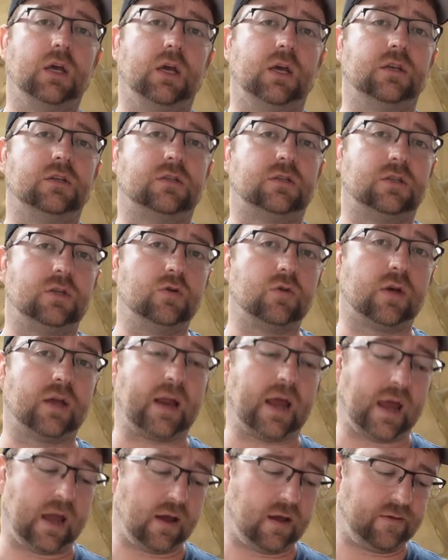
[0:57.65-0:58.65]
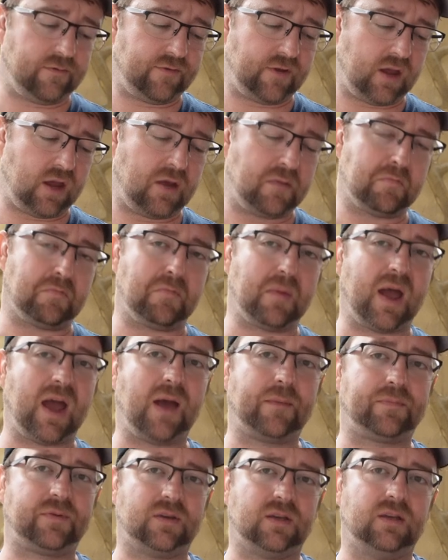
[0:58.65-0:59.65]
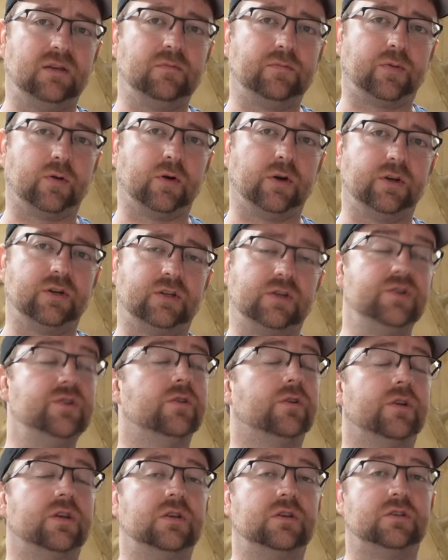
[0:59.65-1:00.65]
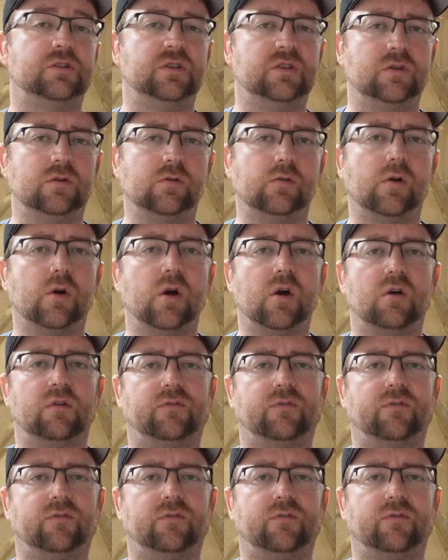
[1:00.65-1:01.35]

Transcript: is you can have a map input to your E C U